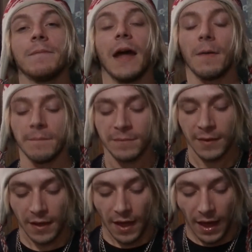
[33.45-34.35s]
now,
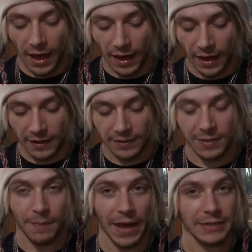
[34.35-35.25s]

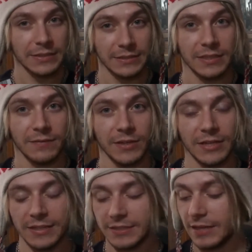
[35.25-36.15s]
the back of this D V
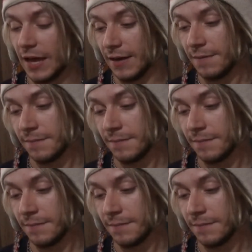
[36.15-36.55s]
D said,